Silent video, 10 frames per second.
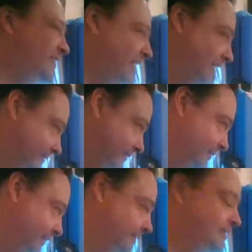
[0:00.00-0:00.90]
thing.
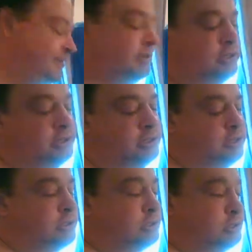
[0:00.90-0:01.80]

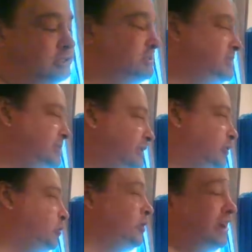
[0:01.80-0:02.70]
Because,
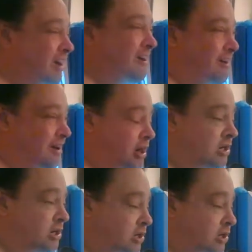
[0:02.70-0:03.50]
we are,